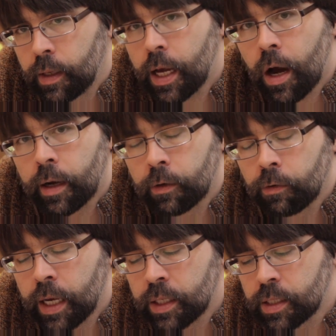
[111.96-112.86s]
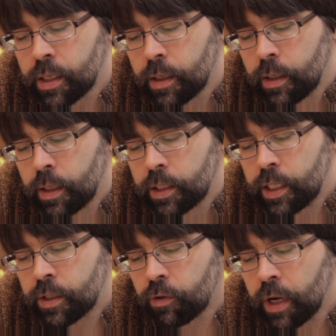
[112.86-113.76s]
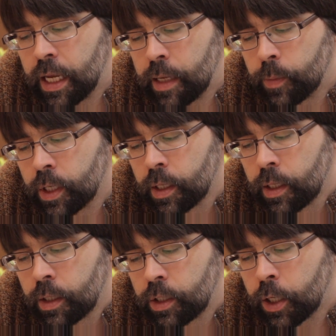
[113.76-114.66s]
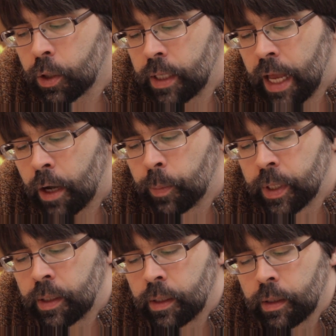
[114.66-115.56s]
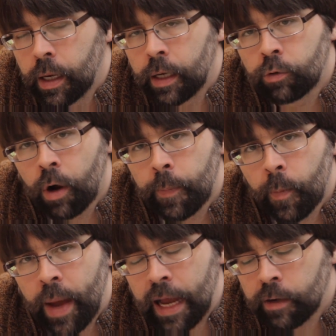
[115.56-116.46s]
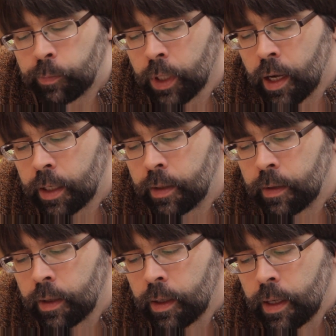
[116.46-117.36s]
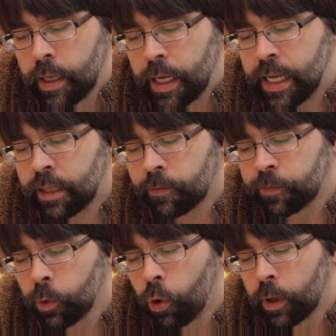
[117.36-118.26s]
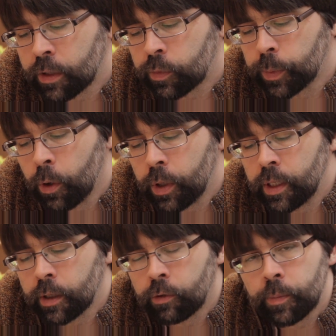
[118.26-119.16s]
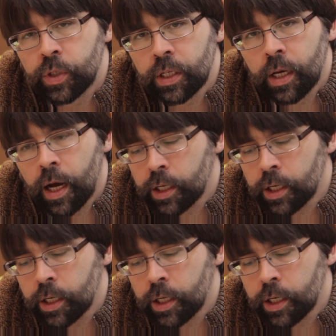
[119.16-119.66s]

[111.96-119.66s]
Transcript: He caught her wrist. She screamed. She couldn't help it, and dropped the bag of blood. It hit the floor and exploded in a crimson